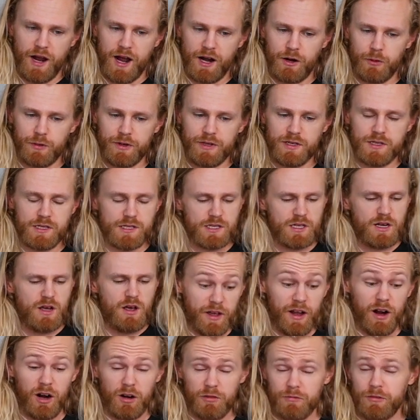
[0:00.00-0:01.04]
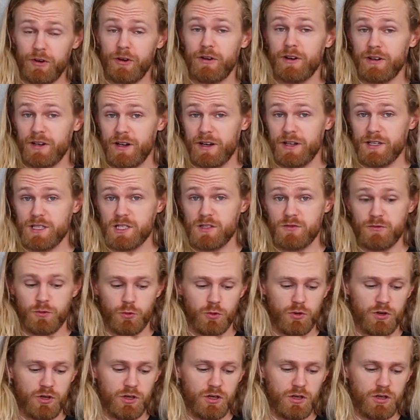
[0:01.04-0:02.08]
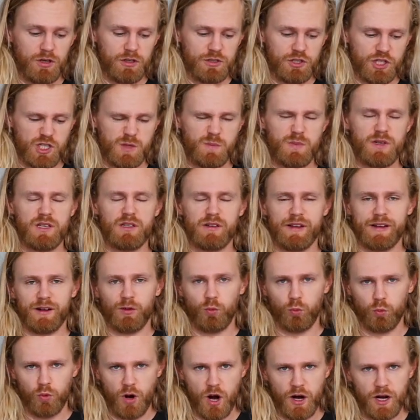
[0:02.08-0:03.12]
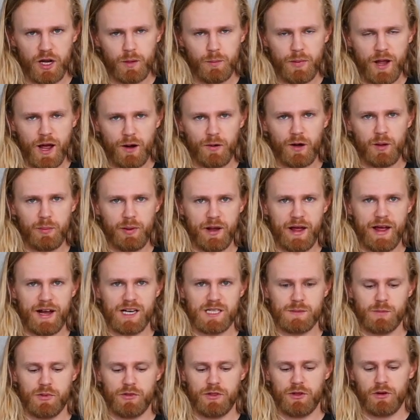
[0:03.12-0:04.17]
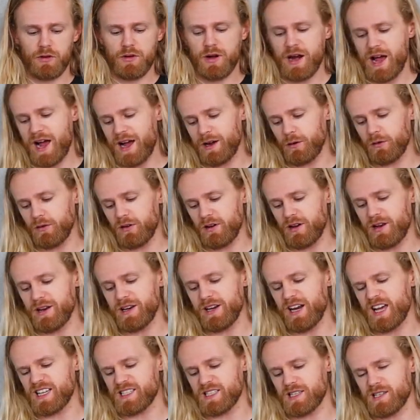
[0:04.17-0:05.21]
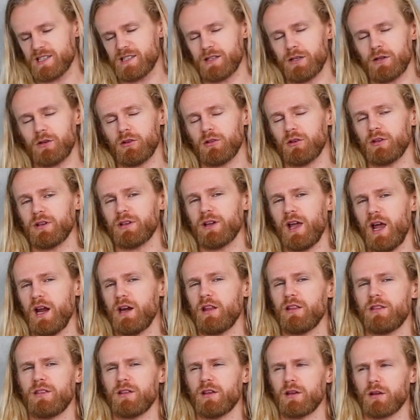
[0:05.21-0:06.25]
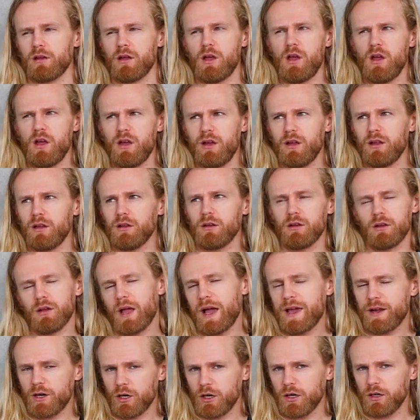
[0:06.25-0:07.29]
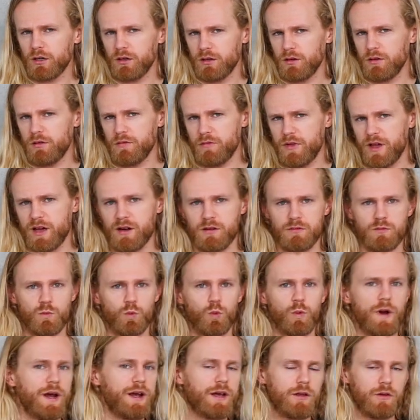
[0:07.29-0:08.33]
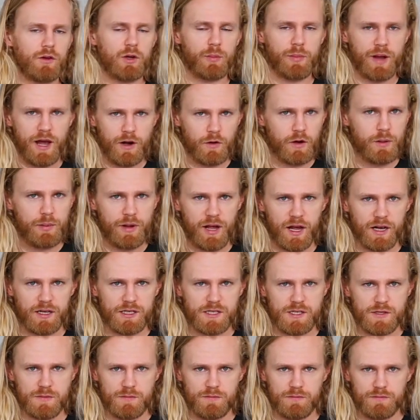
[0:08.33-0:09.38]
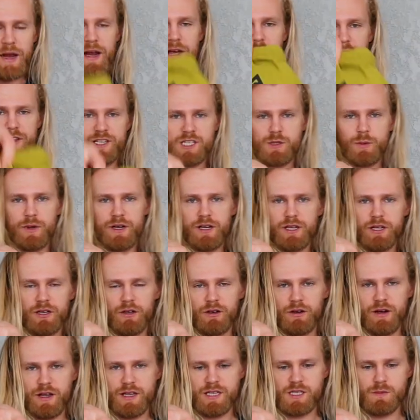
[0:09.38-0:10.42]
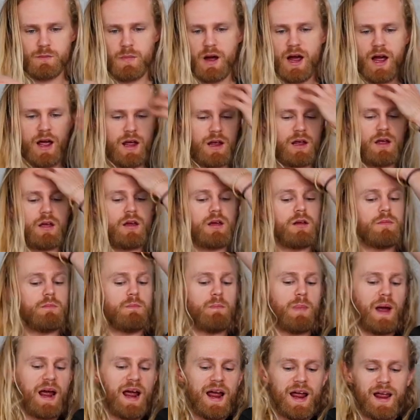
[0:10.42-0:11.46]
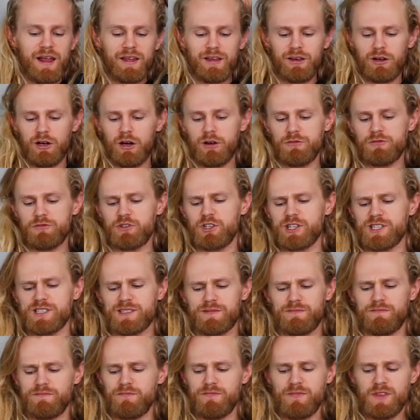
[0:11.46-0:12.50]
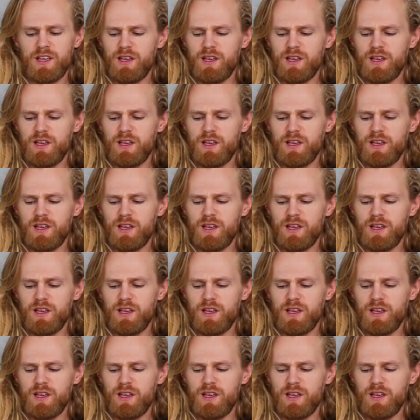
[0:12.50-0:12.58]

batteries. They are very nice for just being like rugged battery packs, but they're not necessarily anything lighter than regular battery packs. And this right here is my bag of just